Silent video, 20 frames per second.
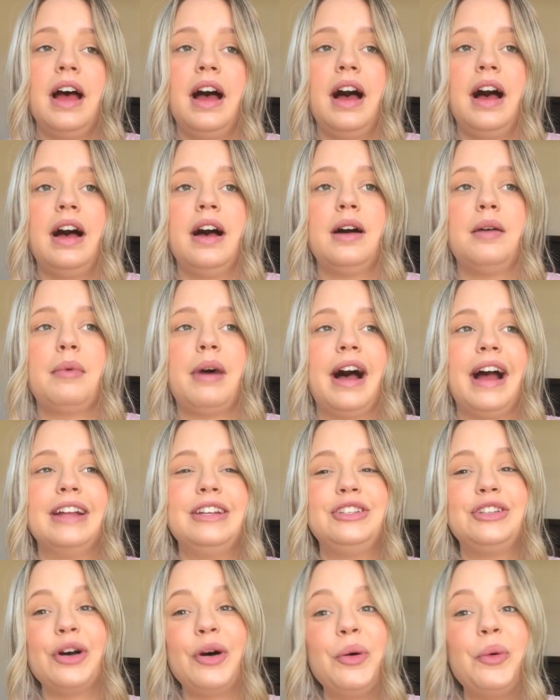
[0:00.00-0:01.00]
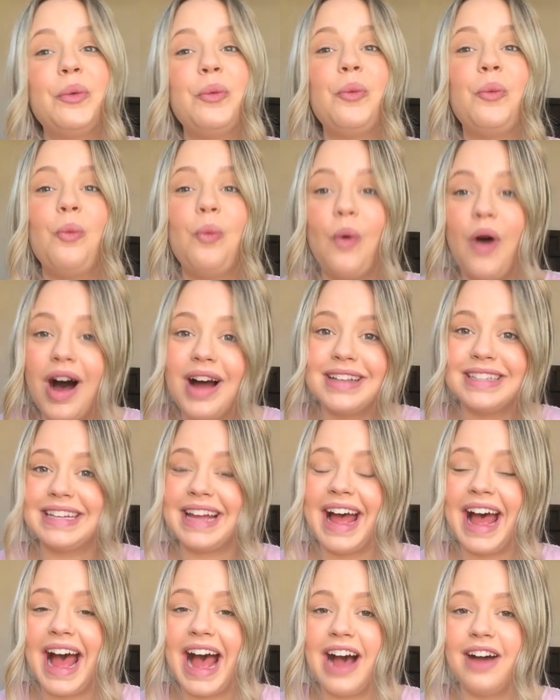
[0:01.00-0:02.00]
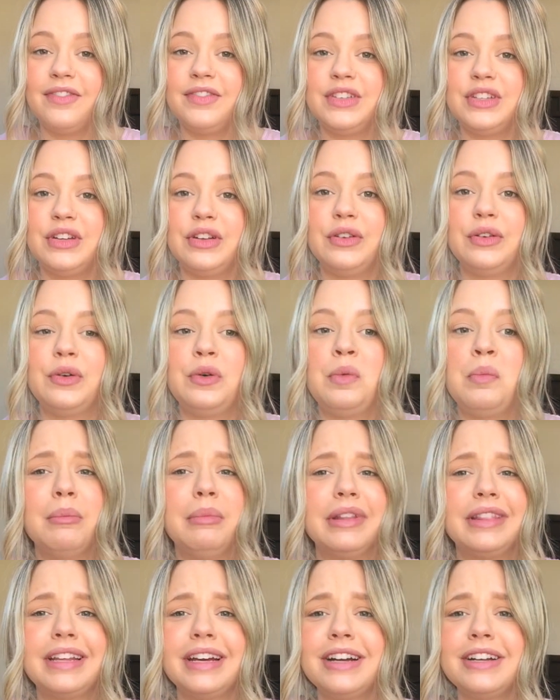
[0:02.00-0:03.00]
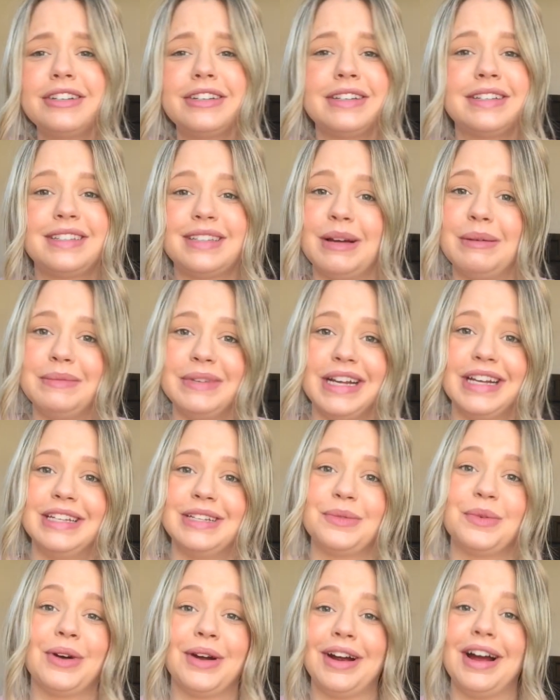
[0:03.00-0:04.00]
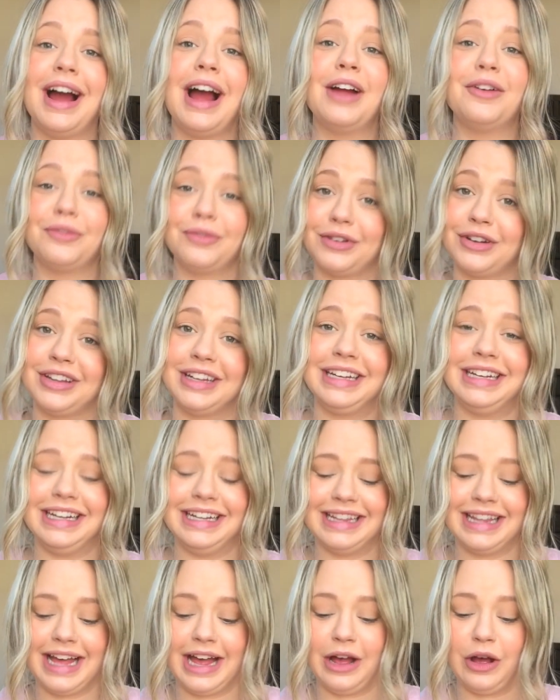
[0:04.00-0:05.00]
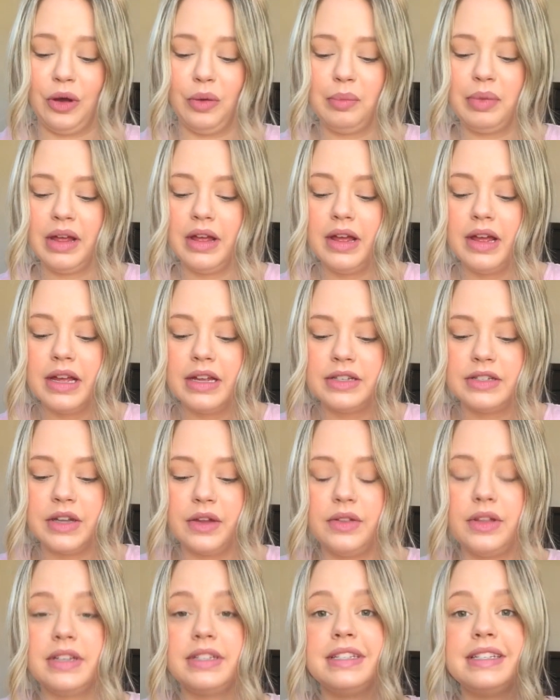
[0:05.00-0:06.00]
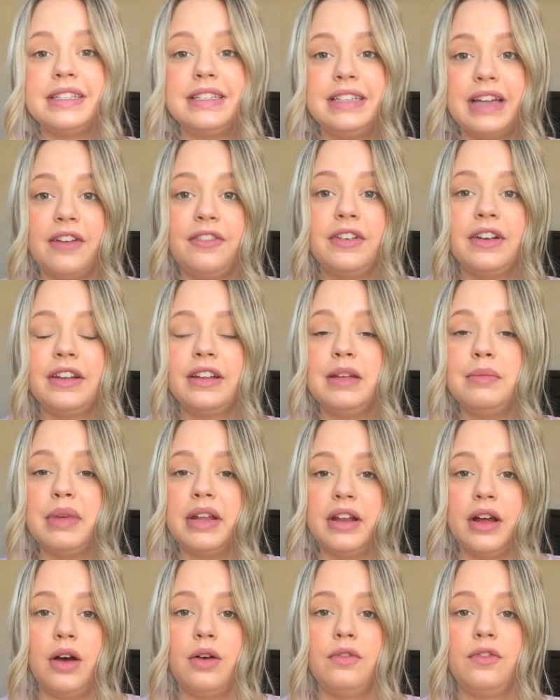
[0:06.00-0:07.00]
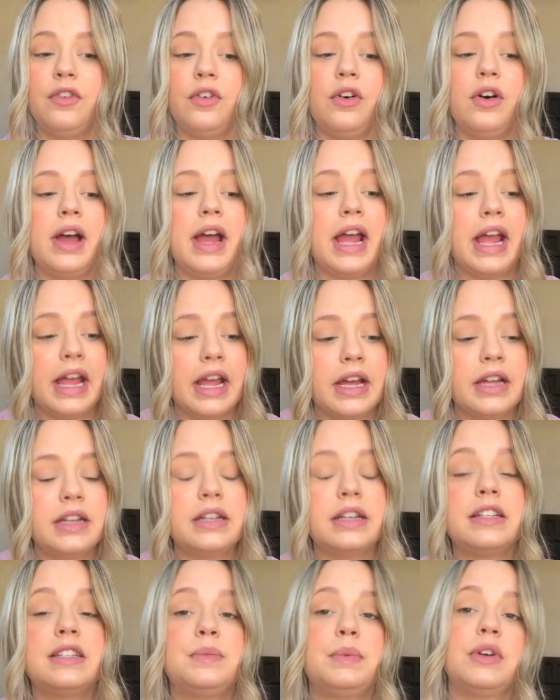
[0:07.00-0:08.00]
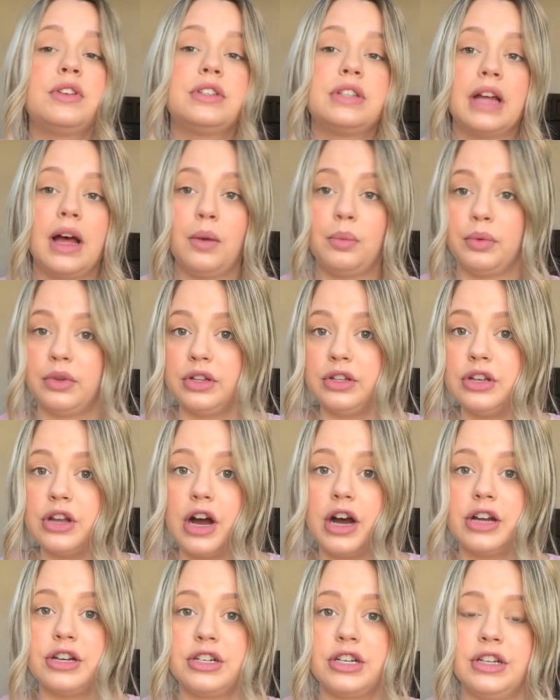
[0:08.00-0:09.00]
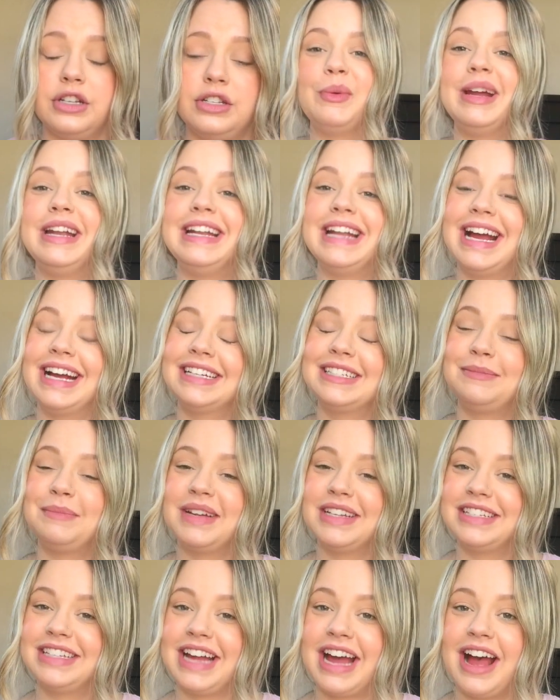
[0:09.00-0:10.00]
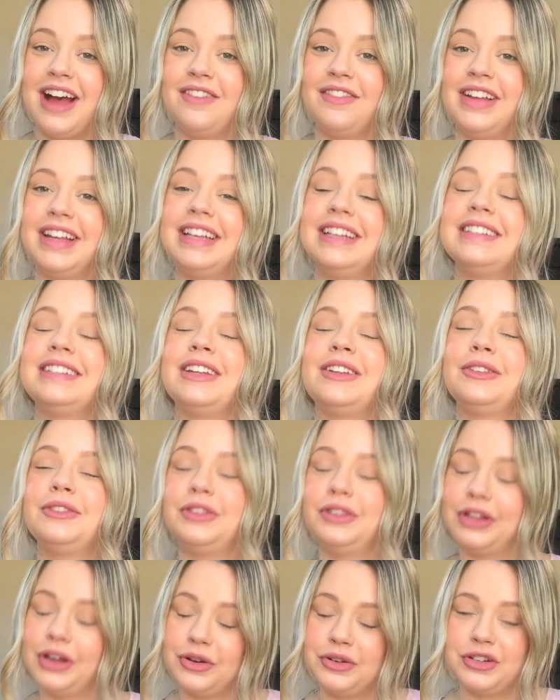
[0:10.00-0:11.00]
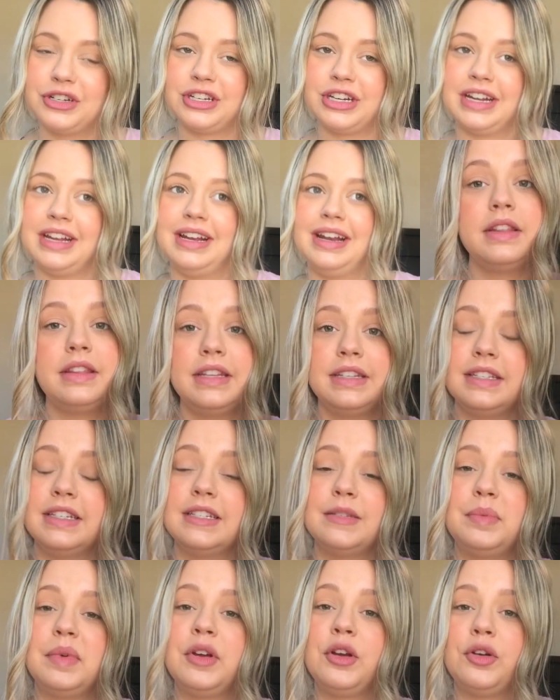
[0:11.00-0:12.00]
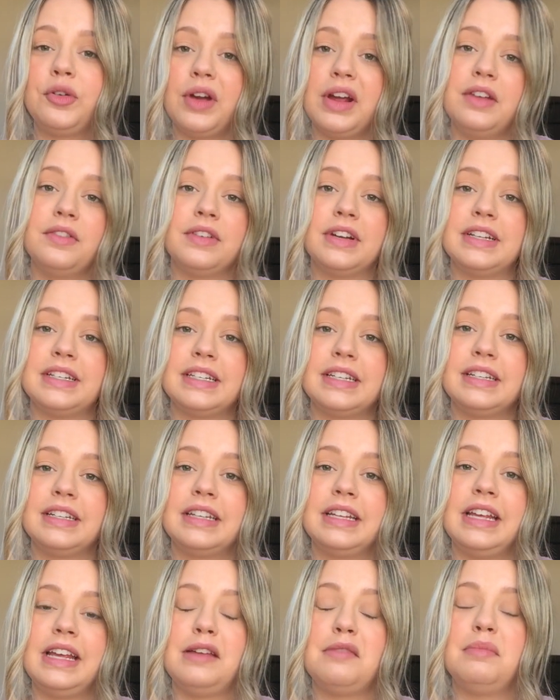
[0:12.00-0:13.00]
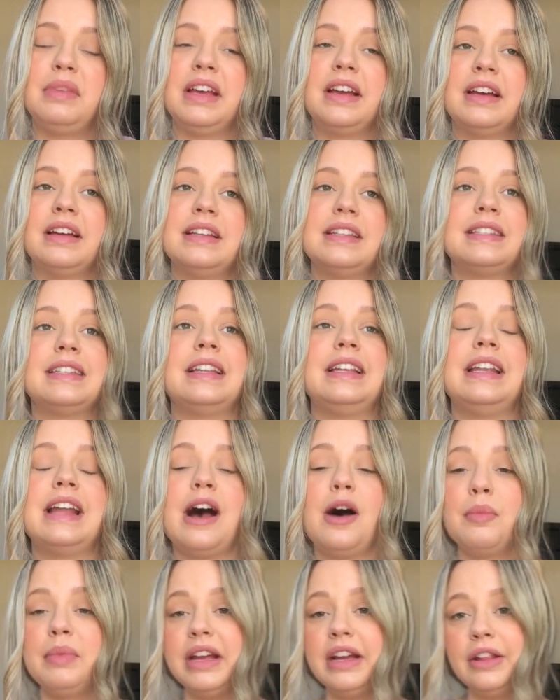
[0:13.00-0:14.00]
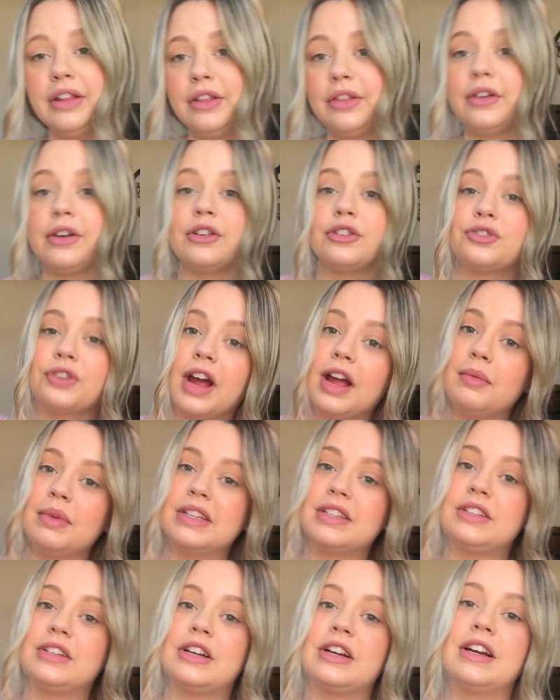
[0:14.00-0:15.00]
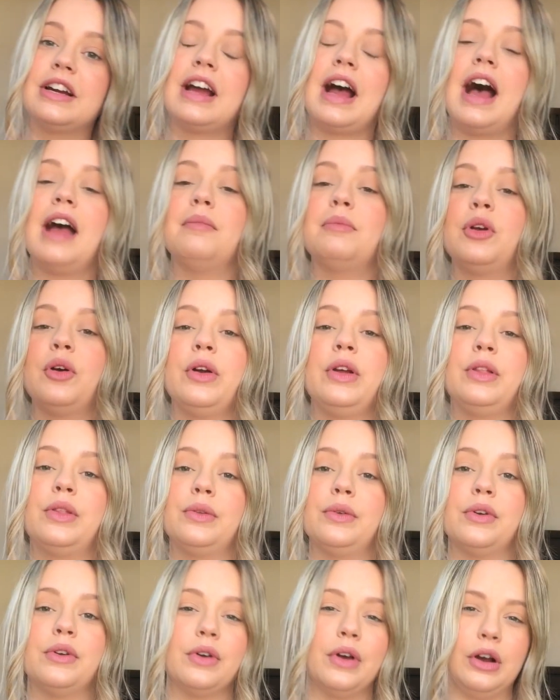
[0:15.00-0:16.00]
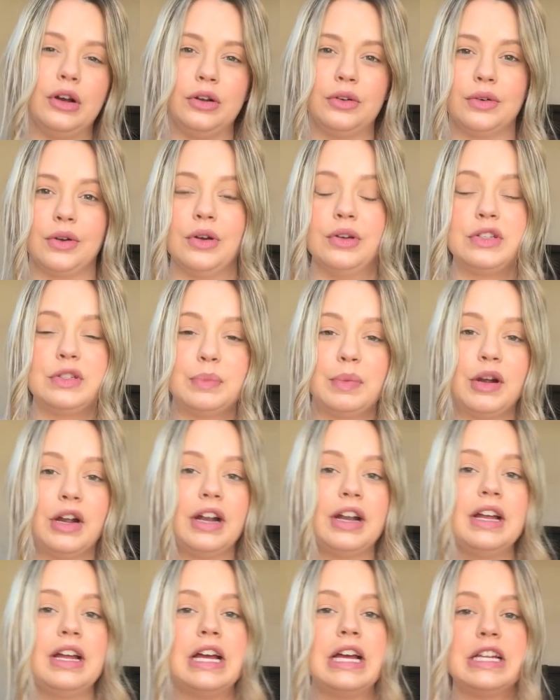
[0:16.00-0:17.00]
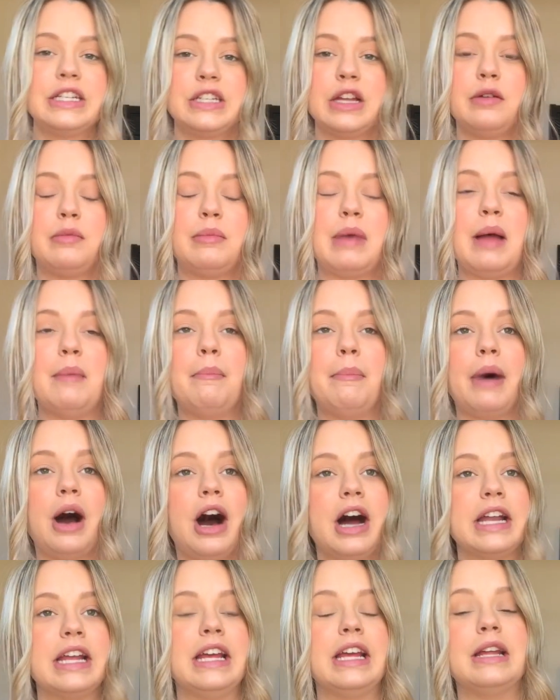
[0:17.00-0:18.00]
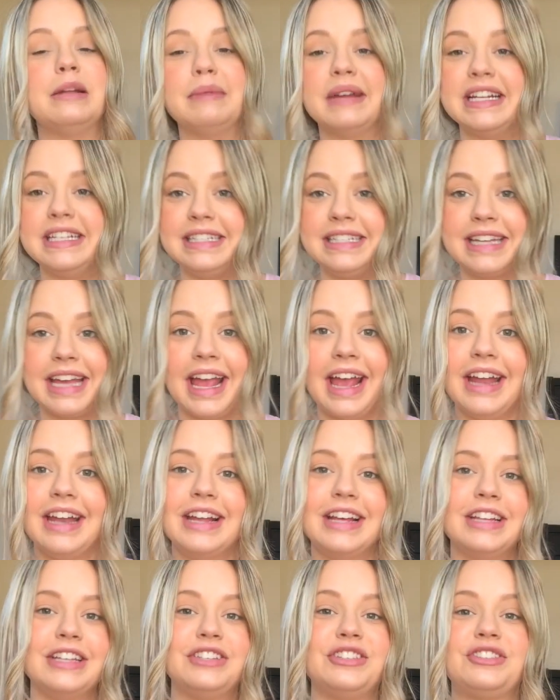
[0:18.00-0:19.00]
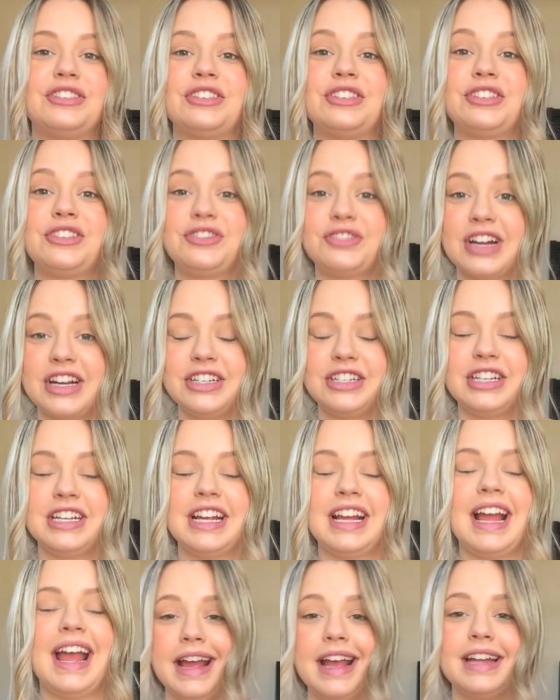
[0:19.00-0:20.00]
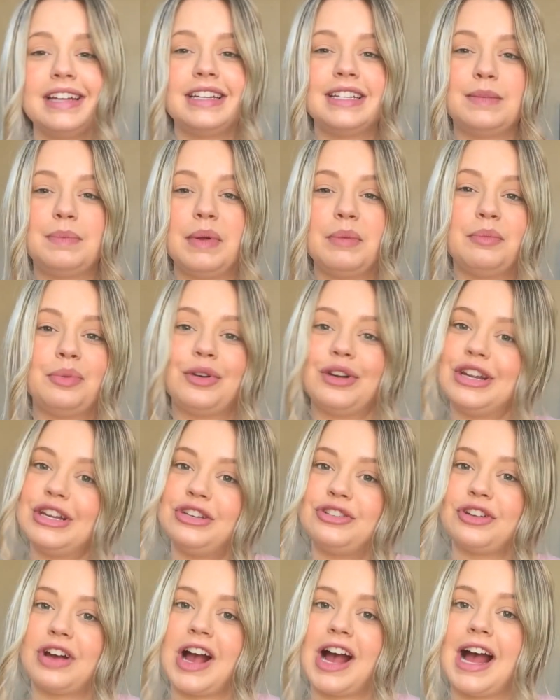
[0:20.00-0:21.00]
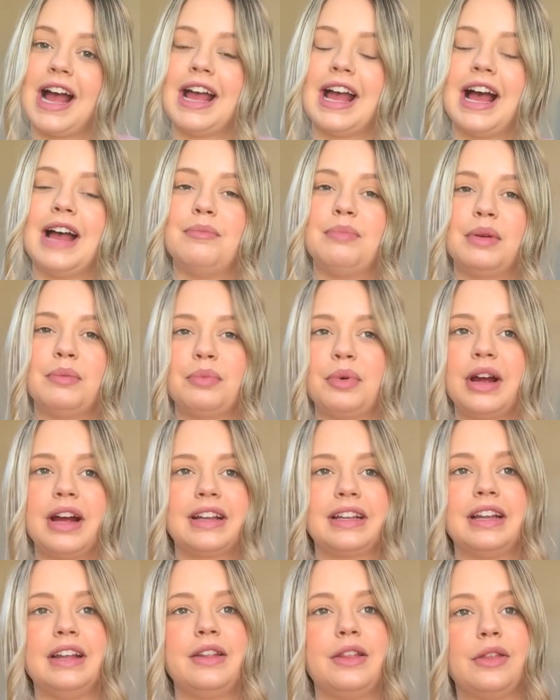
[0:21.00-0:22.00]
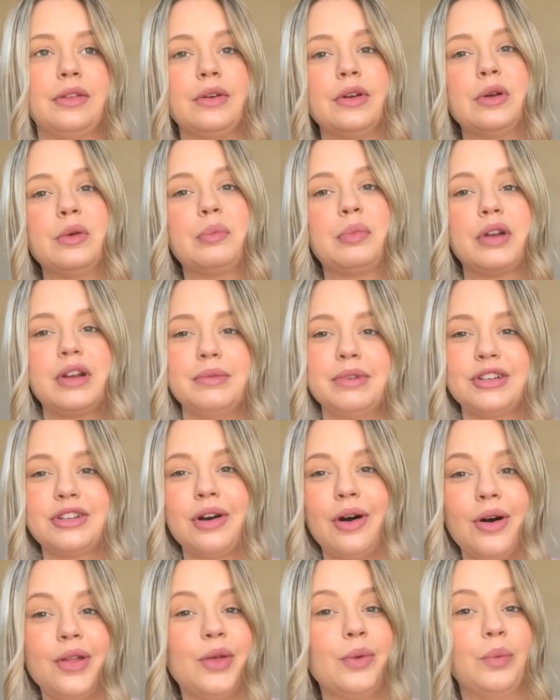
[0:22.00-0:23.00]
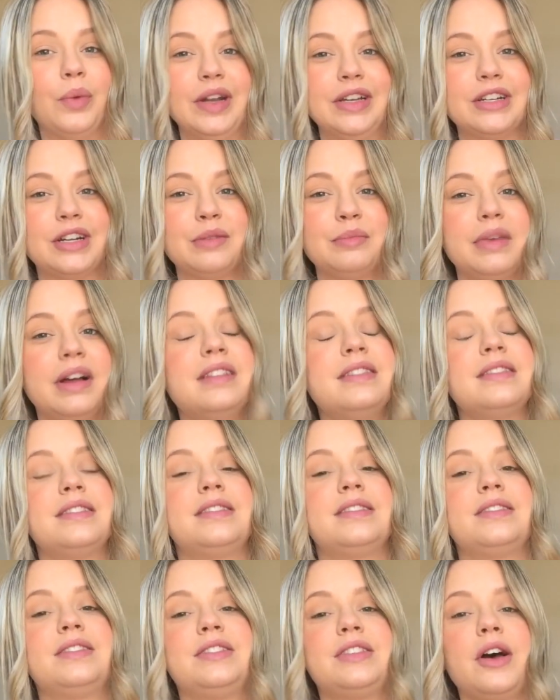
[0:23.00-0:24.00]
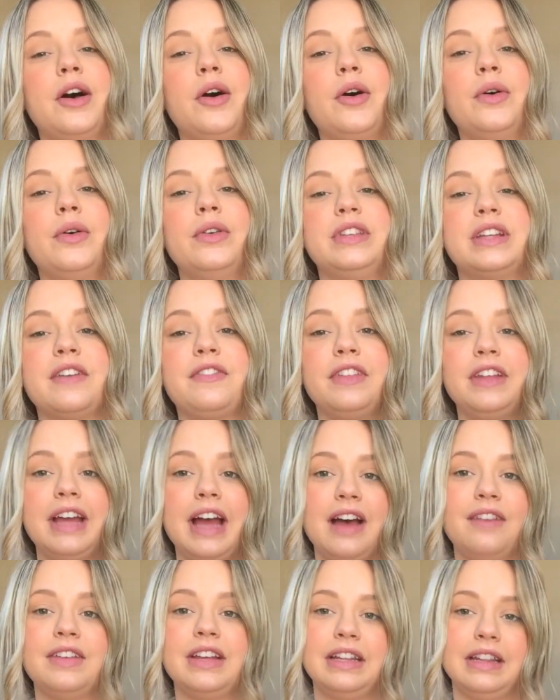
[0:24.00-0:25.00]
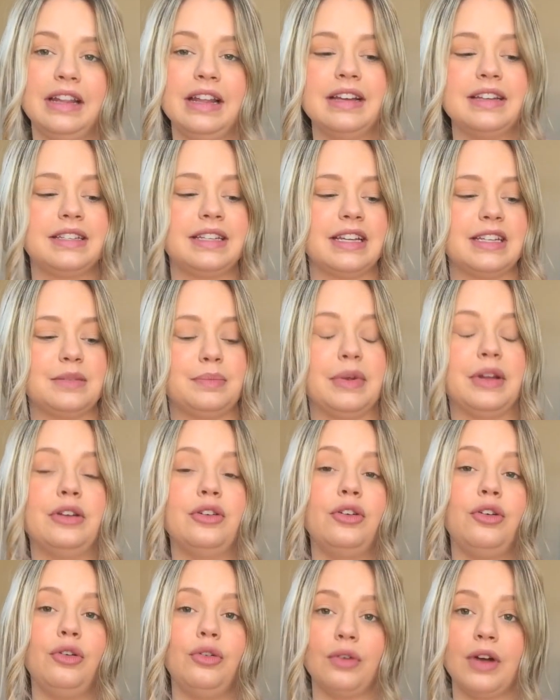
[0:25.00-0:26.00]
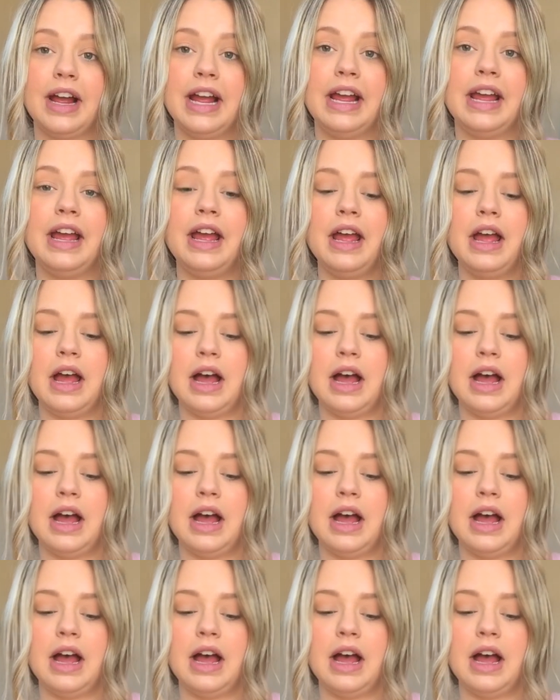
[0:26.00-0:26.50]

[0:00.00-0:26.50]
I don't want to have to, but there are just some days where I really need the help. So this has definitely been helpful, and it's supposed to help with nausea. My next must-have is lotion. This has been great recently because now being in the 3rd trimester, I'm going through a growth spurt. So my body and my skin is just stretching, and it's been pretty dry. I've been pregnant through pretty much all the winter months. So definitely having this has been great.